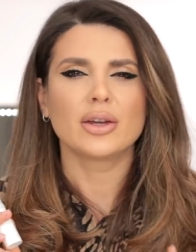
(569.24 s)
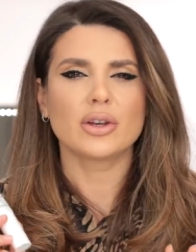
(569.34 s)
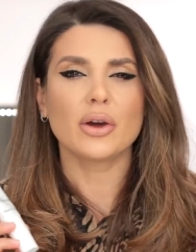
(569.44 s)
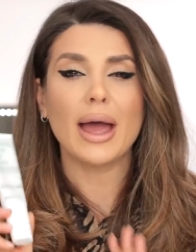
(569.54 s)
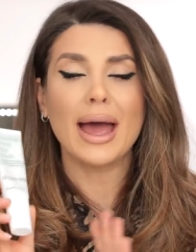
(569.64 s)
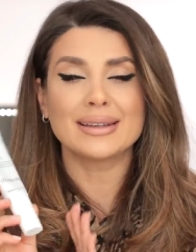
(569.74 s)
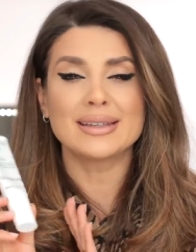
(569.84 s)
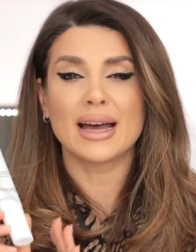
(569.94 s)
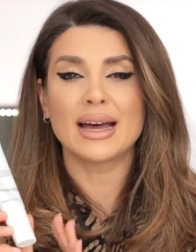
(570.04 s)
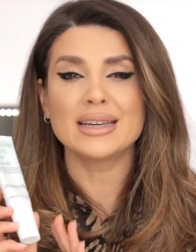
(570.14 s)
You know, at
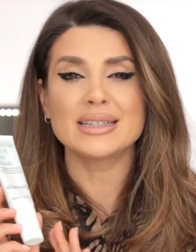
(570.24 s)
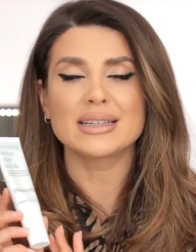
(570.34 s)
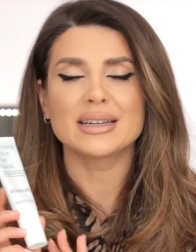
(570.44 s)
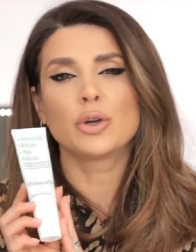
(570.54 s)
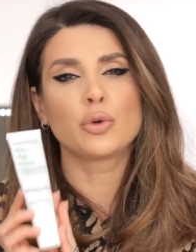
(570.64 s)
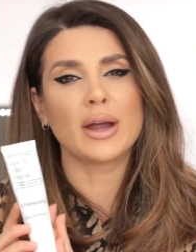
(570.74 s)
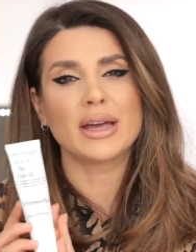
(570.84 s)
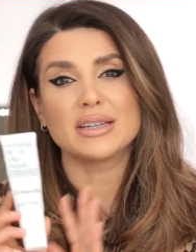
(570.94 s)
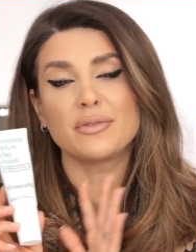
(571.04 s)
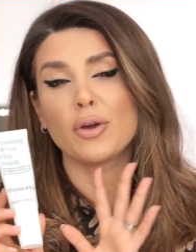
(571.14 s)
night,
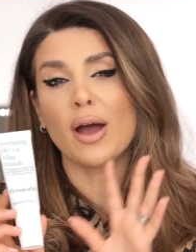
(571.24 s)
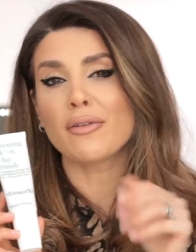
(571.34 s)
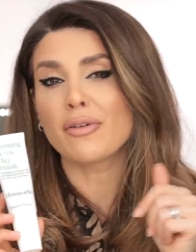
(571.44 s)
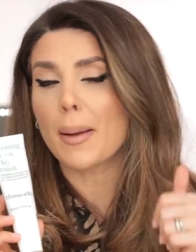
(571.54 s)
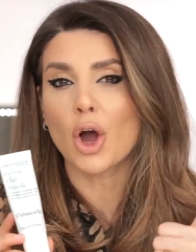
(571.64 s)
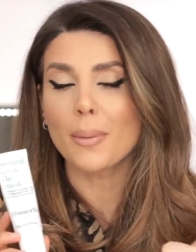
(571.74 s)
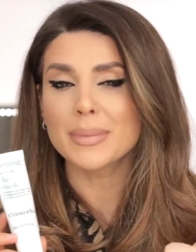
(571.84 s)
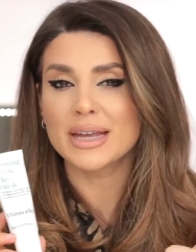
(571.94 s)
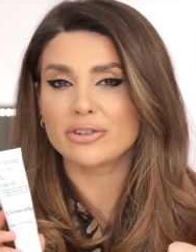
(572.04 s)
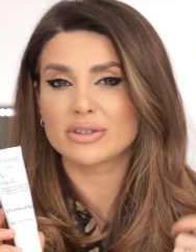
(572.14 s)
great. If you have
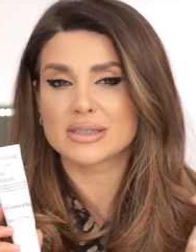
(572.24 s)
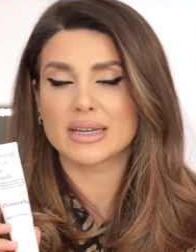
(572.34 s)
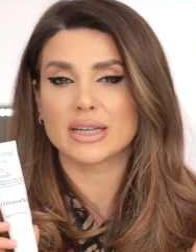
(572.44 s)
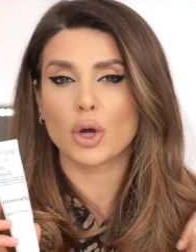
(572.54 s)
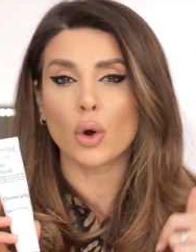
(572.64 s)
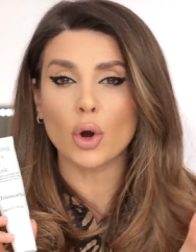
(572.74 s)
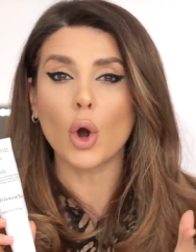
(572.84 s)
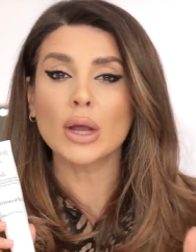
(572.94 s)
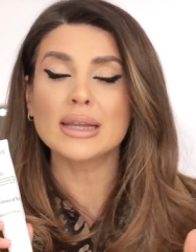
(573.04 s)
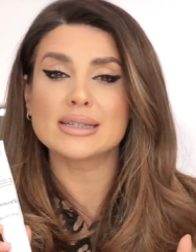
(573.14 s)
combination skin or
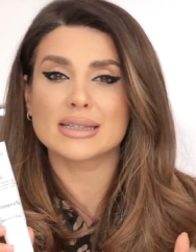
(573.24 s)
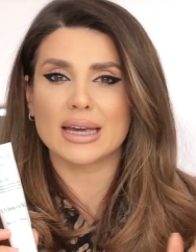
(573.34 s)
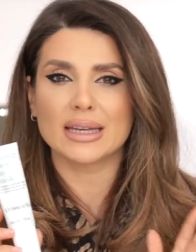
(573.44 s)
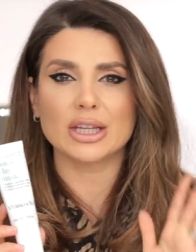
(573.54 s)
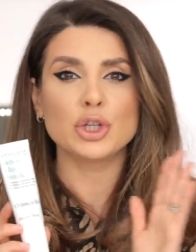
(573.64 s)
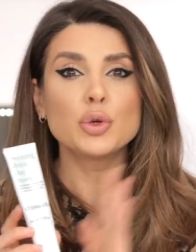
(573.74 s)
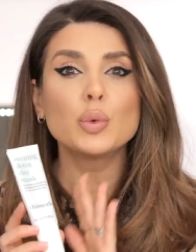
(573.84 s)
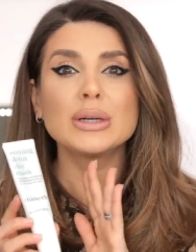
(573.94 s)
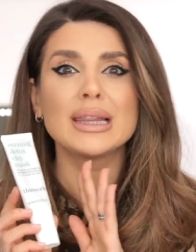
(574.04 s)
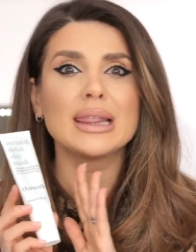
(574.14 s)
oily skin, you
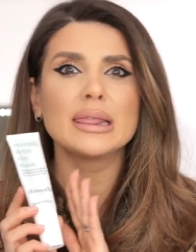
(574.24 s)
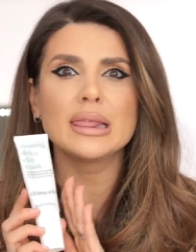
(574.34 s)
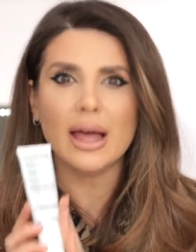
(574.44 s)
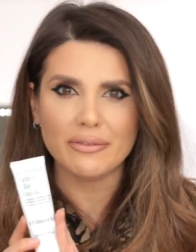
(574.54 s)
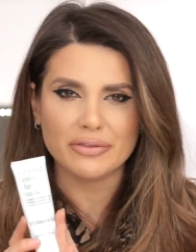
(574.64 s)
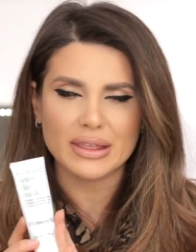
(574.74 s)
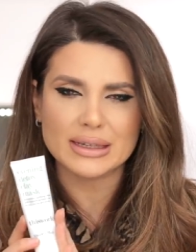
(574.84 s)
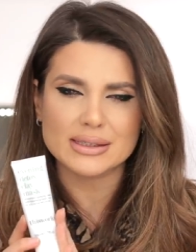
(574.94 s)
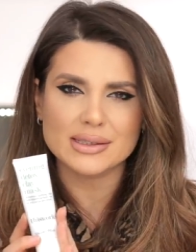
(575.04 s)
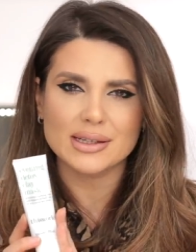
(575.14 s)
would love
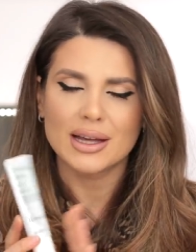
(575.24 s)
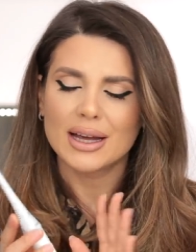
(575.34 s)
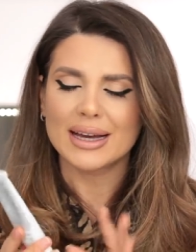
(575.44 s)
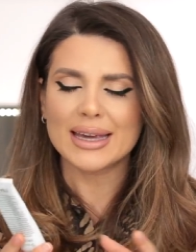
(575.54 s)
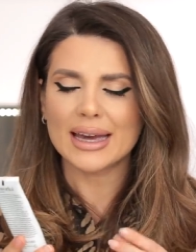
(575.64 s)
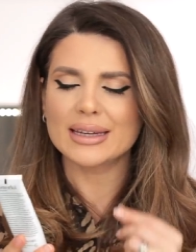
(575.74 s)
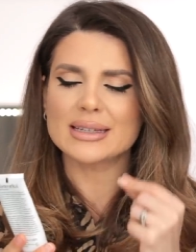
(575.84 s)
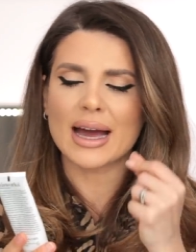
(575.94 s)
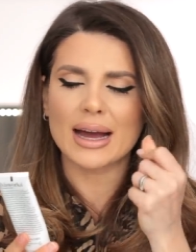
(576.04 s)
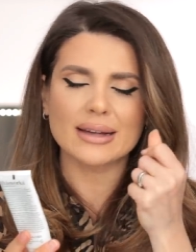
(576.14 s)
this. Again,
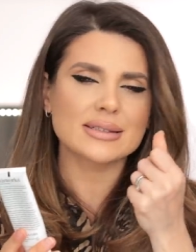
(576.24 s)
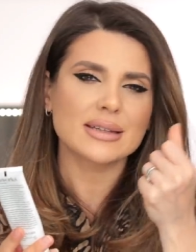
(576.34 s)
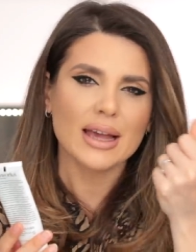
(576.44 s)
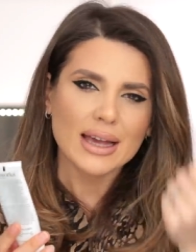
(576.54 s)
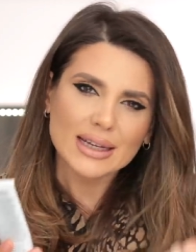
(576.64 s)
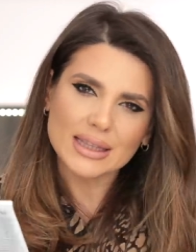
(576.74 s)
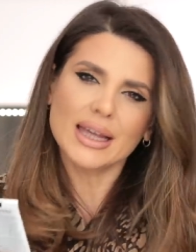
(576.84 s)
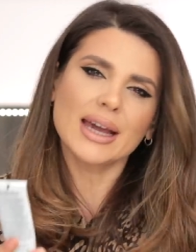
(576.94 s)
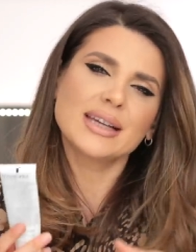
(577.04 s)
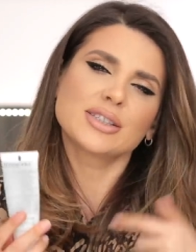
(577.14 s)
it has
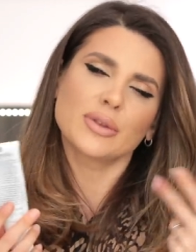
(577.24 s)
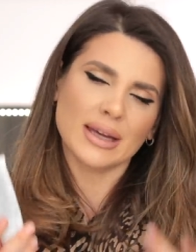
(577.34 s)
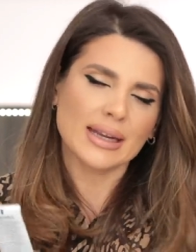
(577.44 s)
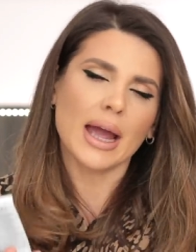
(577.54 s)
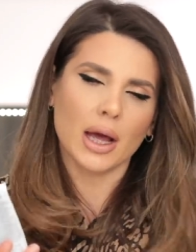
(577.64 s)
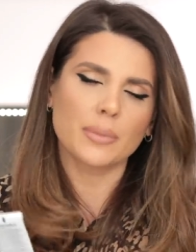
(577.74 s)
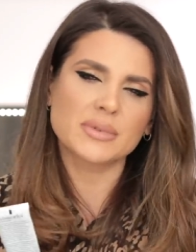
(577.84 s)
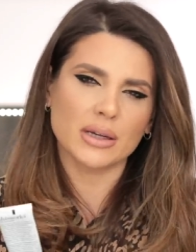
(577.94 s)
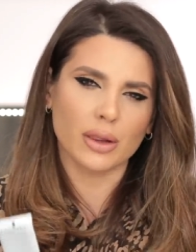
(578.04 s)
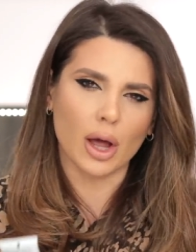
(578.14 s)
clay, so that
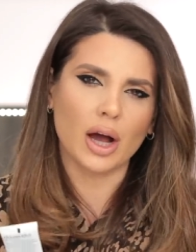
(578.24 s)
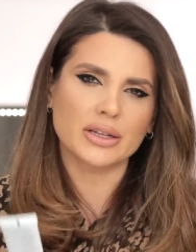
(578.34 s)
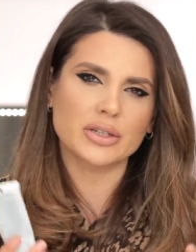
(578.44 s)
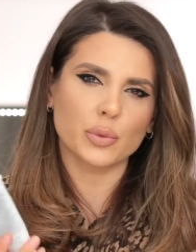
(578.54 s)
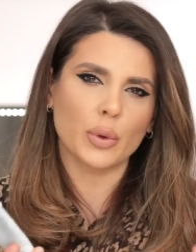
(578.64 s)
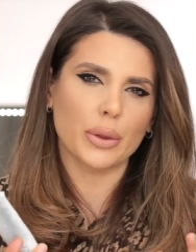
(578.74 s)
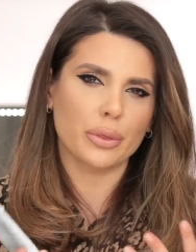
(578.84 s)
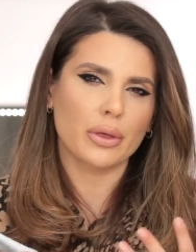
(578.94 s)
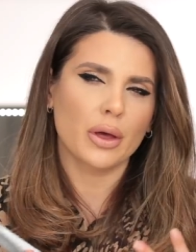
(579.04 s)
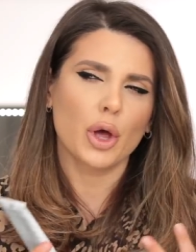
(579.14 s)
helps a lot
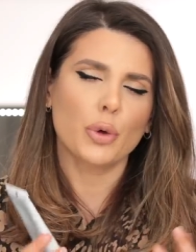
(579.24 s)
with